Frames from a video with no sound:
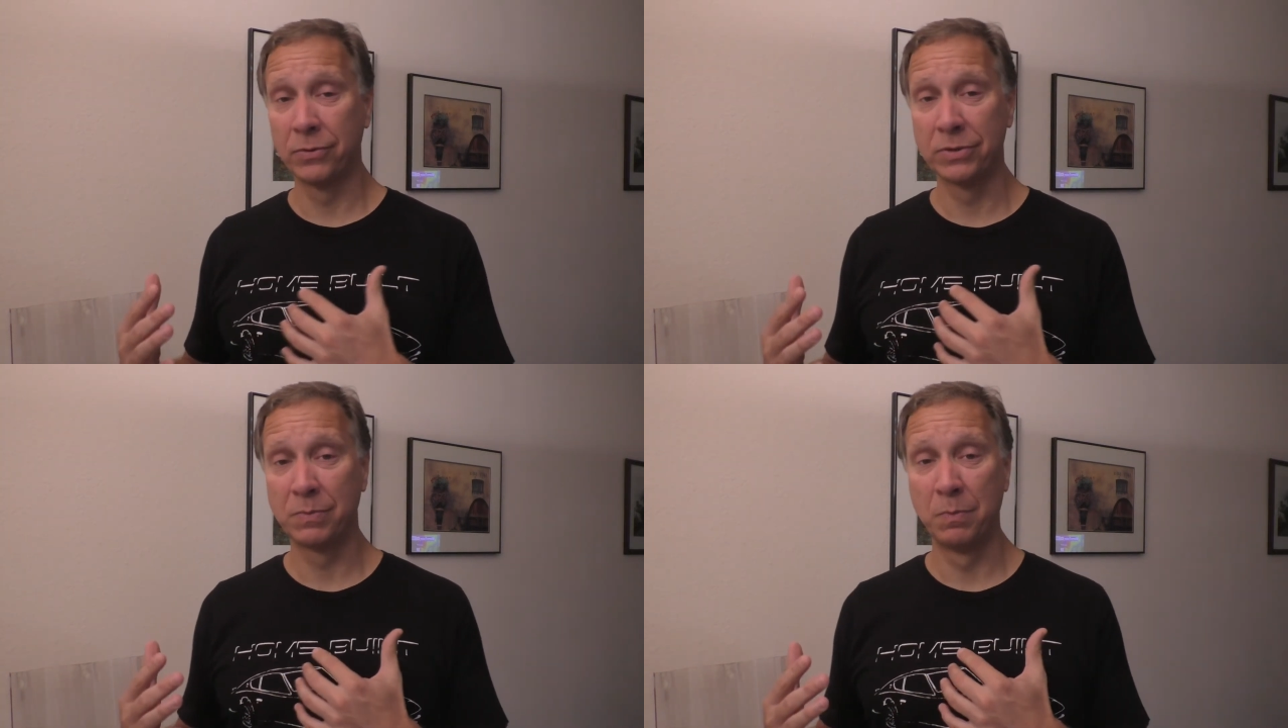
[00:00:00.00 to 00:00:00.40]

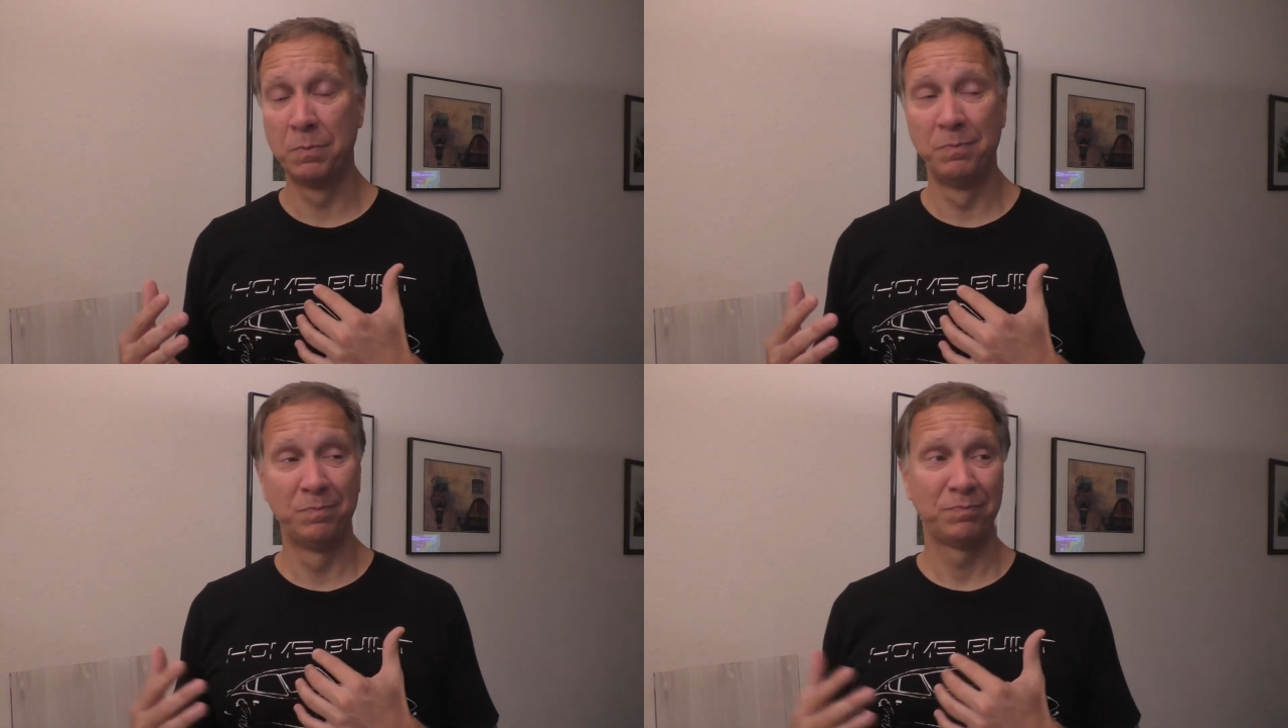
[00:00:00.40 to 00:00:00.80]
was
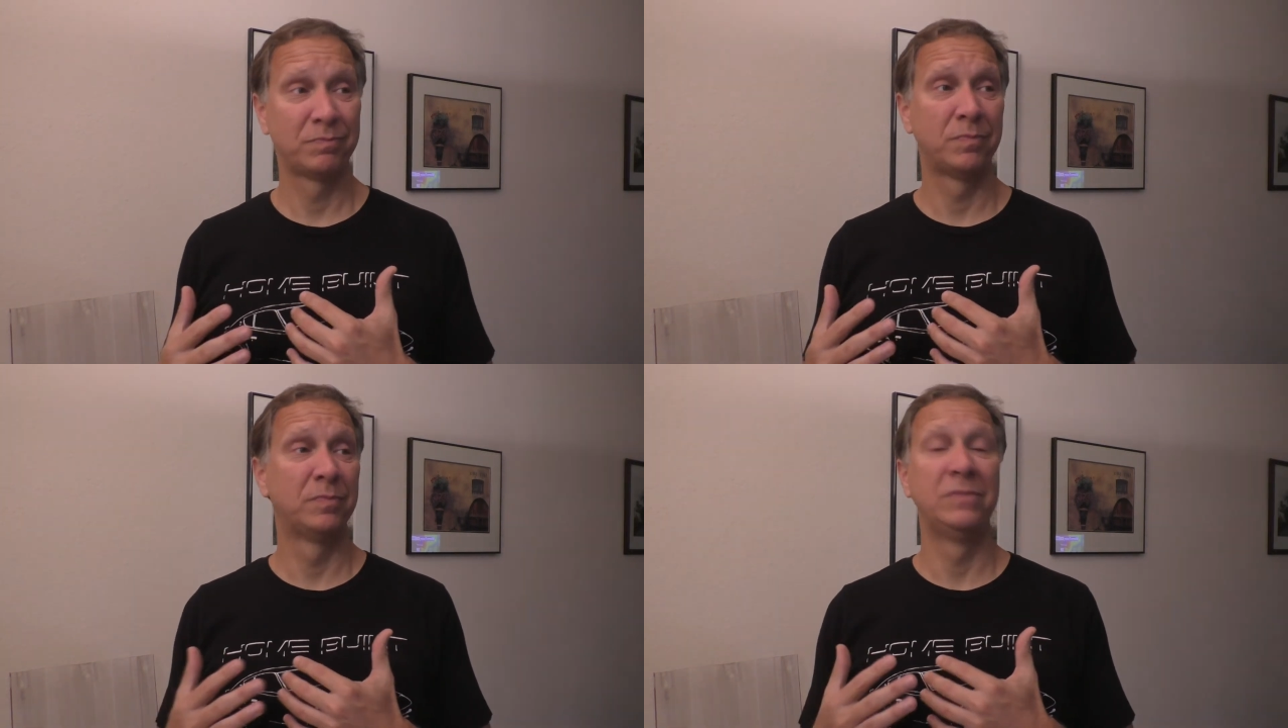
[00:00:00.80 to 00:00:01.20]

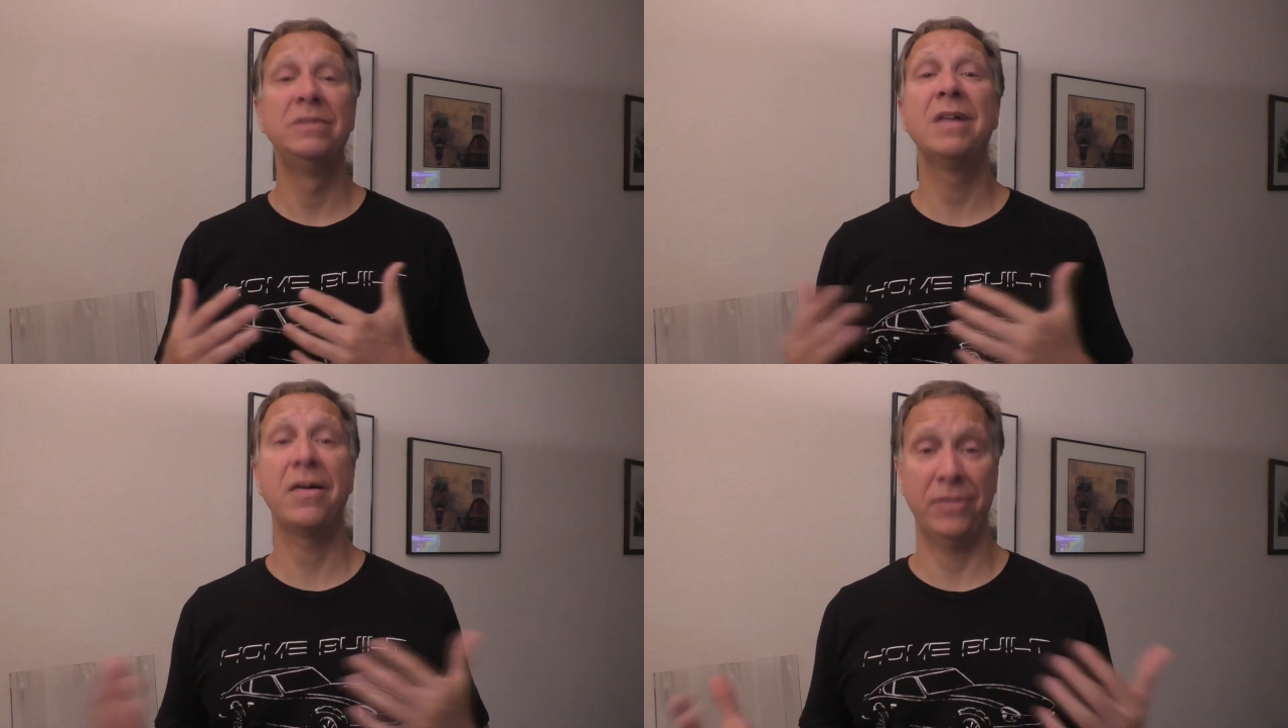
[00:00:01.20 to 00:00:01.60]

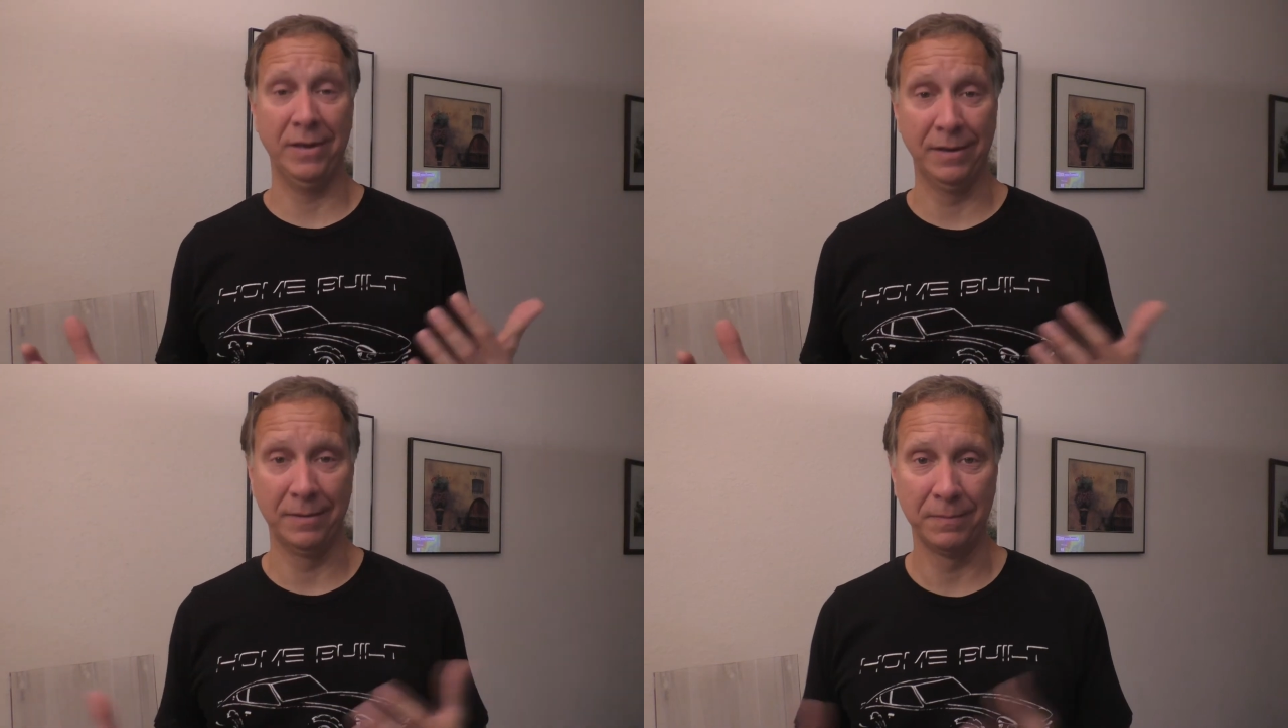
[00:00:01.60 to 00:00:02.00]

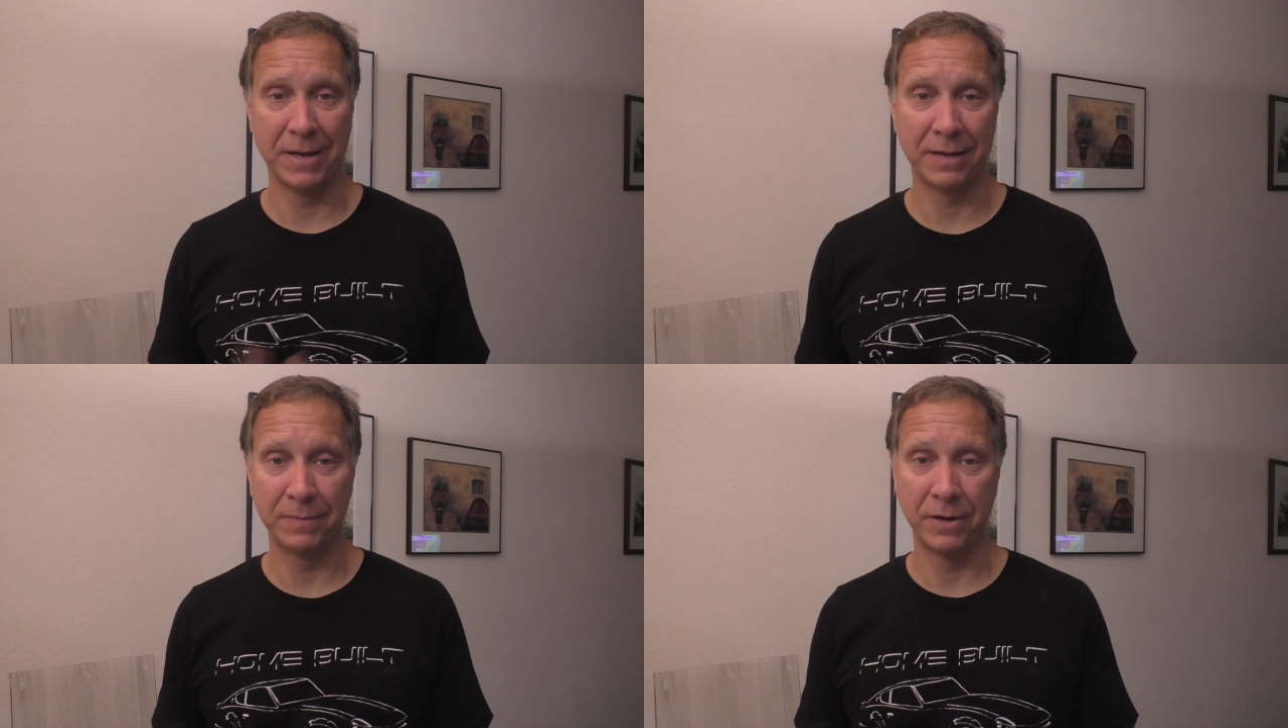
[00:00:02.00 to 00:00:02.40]
nothing
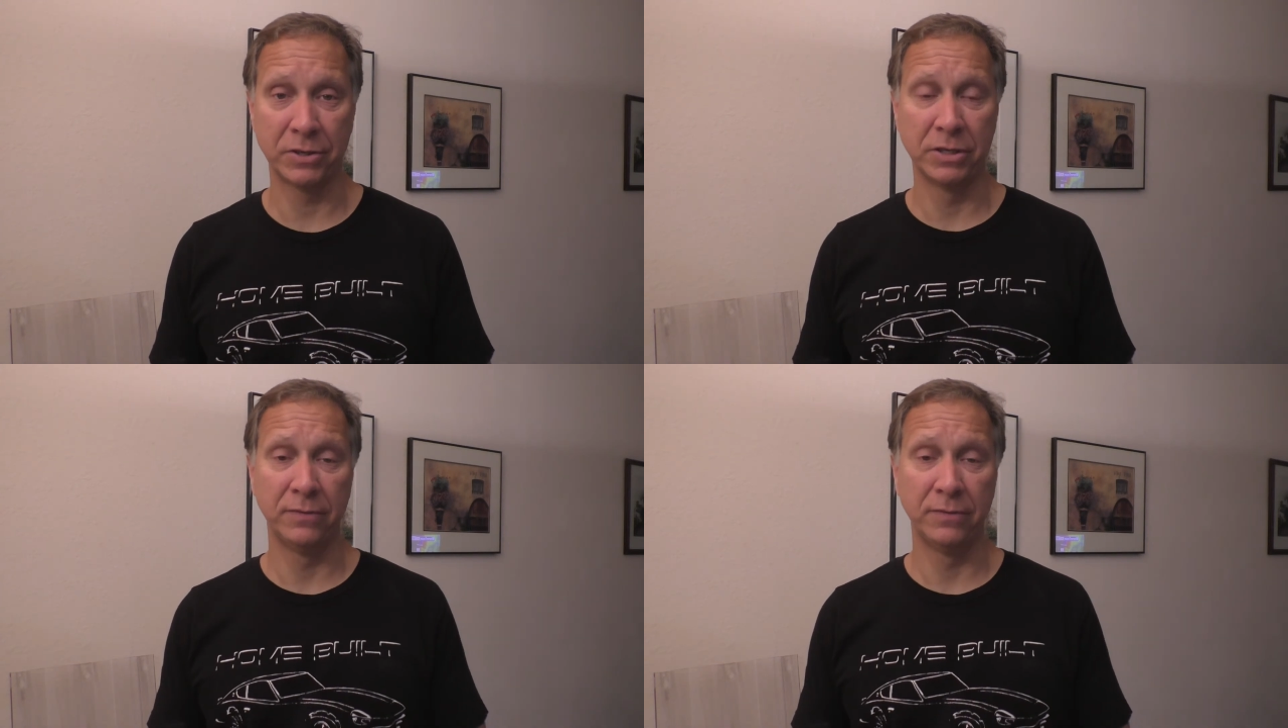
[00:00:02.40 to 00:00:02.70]
by comparison.